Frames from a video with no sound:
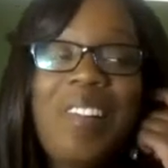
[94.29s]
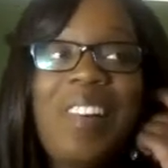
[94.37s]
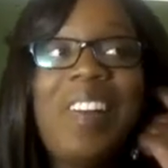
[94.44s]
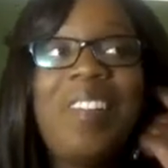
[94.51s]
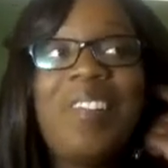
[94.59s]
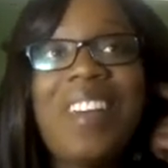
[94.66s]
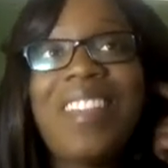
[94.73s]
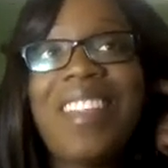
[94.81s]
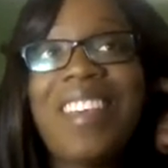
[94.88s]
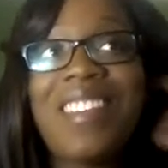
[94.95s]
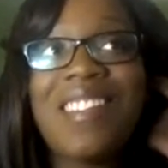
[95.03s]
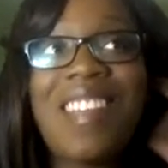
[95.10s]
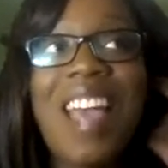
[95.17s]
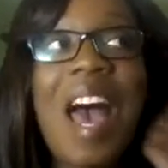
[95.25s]
With
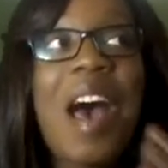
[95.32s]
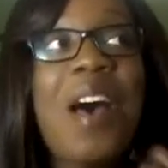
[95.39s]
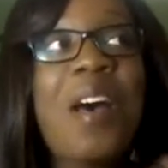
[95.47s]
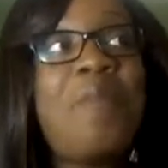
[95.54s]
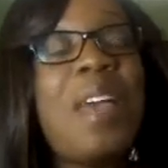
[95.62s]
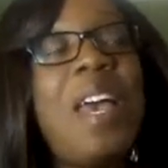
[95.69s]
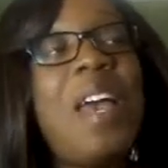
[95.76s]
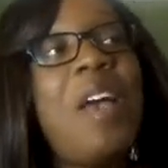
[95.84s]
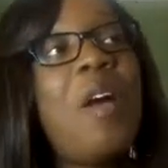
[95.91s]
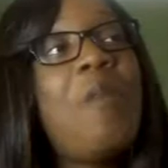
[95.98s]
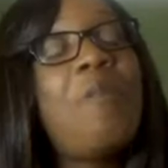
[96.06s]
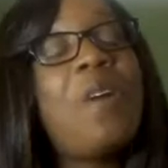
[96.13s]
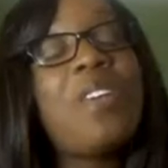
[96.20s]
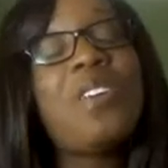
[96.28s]
this job,
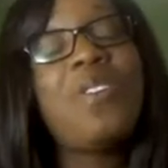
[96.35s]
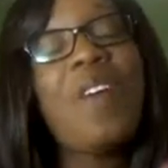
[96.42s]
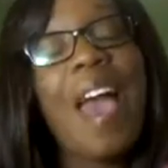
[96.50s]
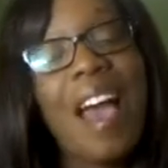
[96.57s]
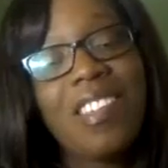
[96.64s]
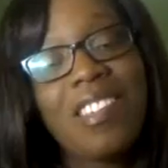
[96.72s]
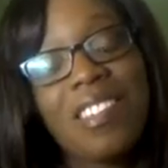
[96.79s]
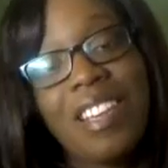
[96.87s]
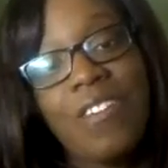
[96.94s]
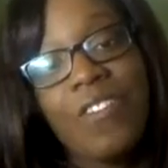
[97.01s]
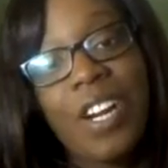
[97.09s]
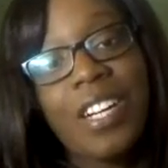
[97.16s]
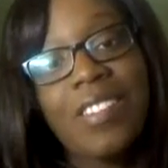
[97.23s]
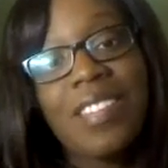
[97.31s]
when you actually
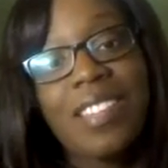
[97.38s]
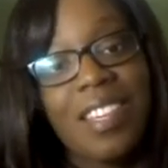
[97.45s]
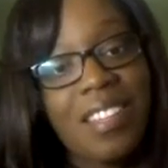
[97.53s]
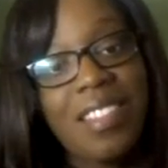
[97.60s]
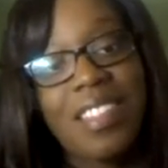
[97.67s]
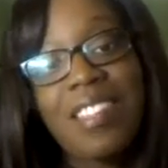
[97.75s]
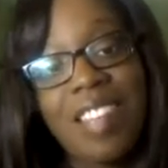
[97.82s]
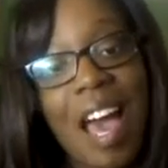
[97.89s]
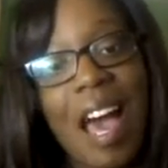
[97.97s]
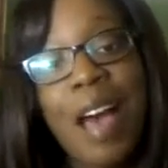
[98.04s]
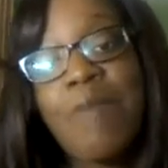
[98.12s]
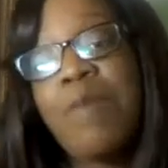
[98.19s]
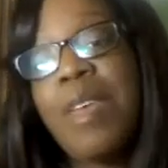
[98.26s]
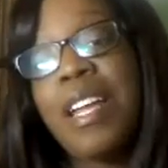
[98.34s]
first get the
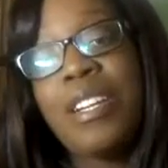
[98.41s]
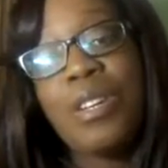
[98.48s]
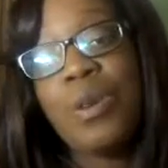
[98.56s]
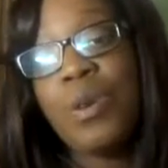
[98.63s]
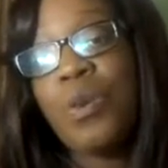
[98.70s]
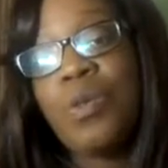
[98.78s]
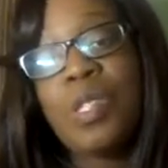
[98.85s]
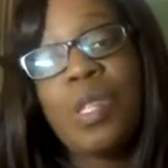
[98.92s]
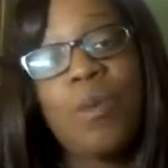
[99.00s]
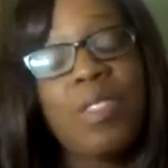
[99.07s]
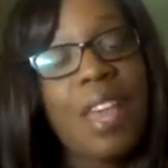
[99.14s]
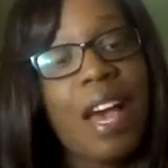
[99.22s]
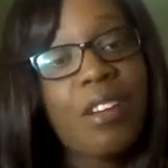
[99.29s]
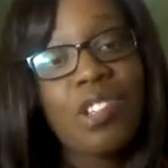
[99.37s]
job, they do. So
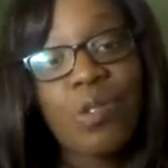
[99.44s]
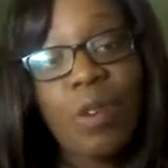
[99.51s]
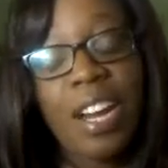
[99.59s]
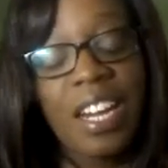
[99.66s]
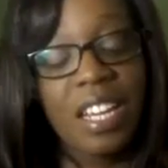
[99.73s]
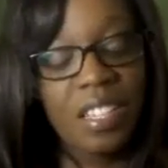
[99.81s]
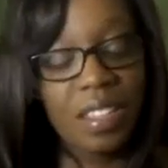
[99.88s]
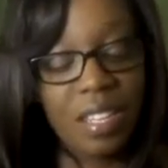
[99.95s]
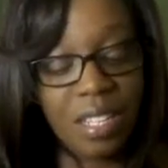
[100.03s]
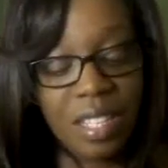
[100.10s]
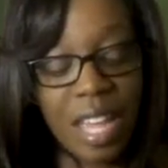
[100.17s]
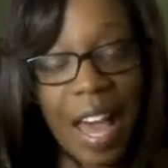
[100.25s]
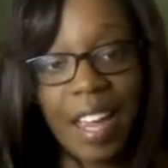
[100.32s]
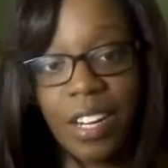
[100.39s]
without training, the
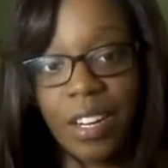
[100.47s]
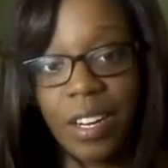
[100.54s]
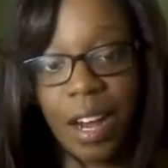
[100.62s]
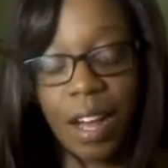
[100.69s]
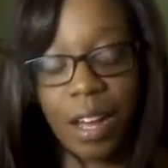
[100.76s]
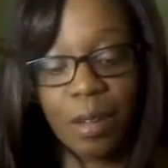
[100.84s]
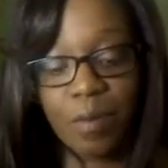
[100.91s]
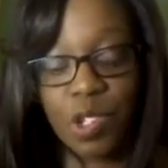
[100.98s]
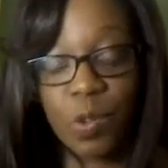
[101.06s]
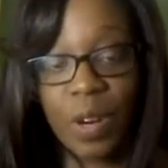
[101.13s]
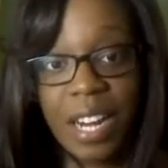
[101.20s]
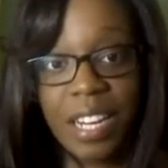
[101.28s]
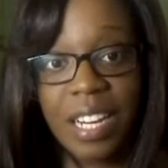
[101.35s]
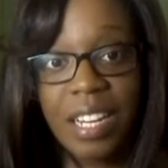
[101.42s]
entire
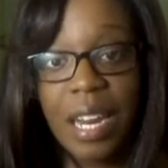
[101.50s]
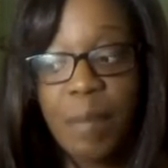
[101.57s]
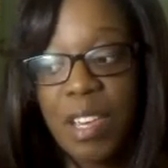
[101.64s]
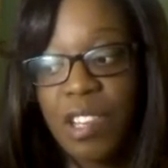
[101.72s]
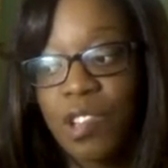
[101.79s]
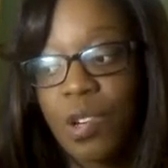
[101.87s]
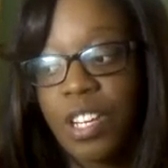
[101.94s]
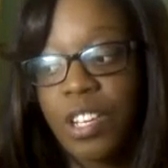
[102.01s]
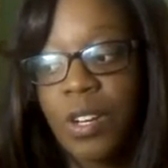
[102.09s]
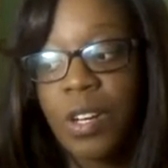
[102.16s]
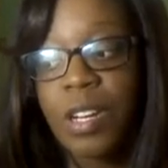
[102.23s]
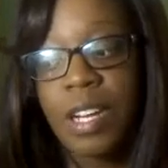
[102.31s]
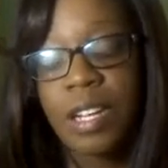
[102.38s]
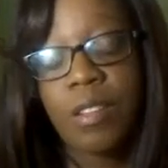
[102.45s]
training, they make sure you're
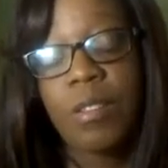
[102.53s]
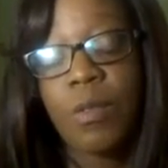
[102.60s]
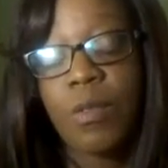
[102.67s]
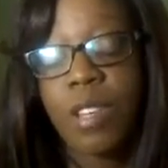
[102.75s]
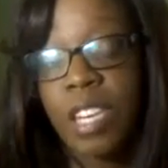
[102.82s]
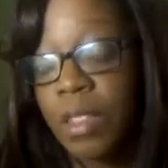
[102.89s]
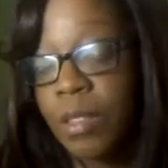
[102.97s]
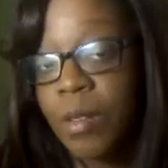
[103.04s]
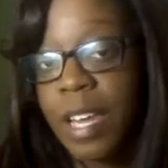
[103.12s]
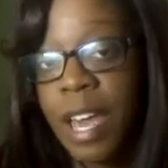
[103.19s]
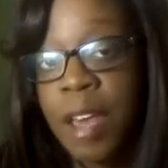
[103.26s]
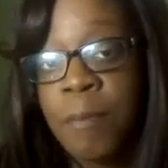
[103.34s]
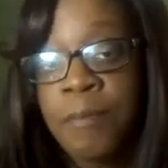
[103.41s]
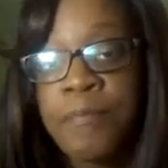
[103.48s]
connected through the
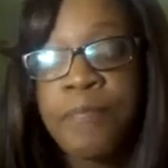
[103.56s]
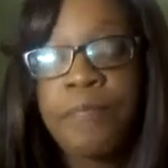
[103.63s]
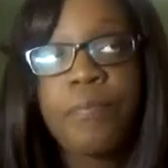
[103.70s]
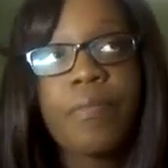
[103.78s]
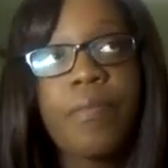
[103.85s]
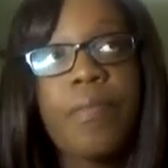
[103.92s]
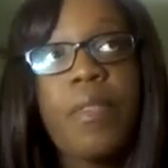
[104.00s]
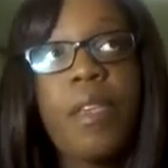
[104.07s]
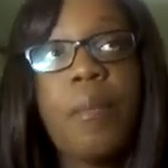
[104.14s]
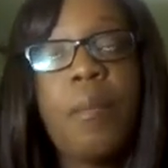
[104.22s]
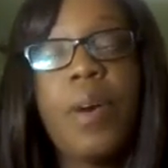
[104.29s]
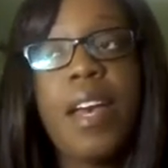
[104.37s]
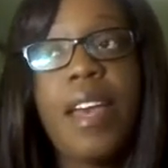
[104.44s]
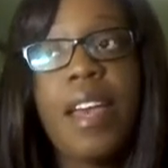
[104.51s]
Ethernet.
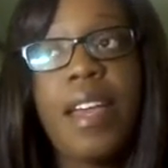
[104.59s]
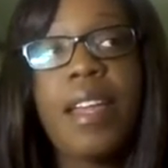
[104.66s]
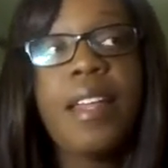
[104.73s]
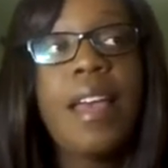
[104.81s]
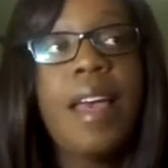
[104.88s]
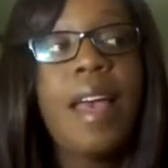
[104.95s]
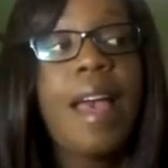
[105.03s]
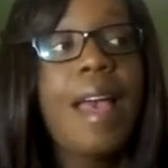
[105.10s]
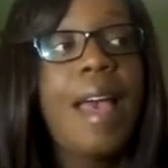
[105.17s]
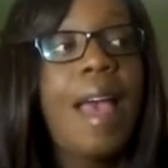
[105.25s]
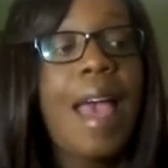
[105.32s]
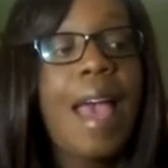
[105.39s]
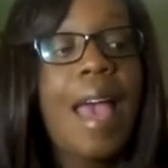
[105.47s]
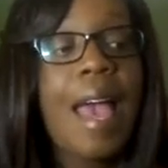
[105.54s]
But
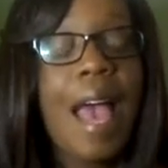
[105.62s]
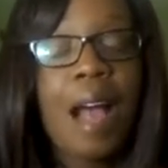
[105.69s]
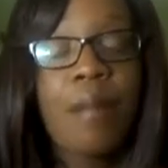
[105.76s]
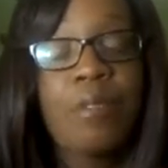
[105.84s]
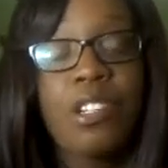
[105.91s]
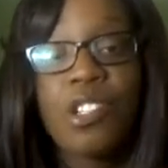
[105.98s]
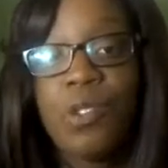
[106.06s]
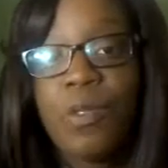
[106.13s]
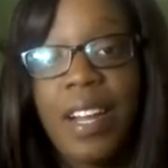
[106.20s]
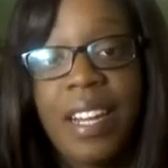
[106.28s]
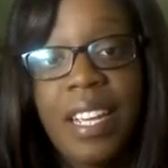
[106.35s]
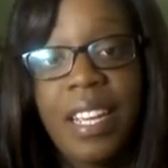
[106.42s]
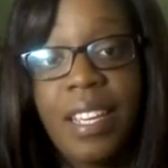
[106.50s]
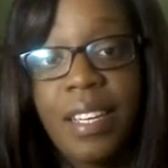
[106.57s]
after
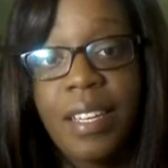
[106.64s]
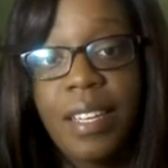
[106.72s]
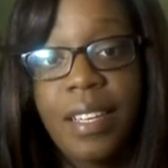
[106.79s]
training,